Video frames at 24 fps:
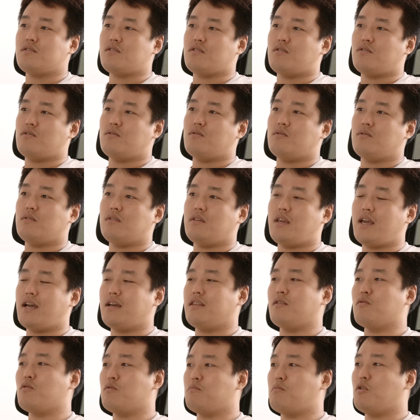So
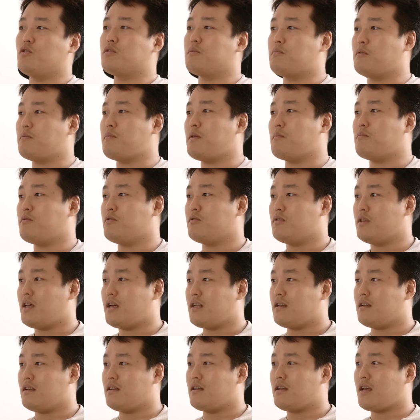yeah, there were multiple people
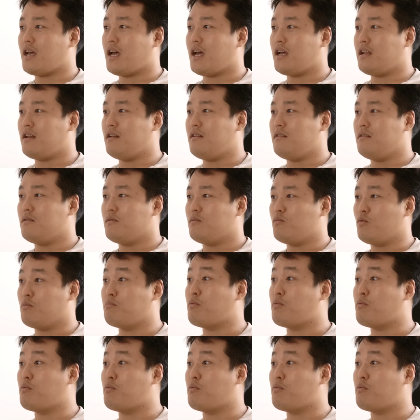that had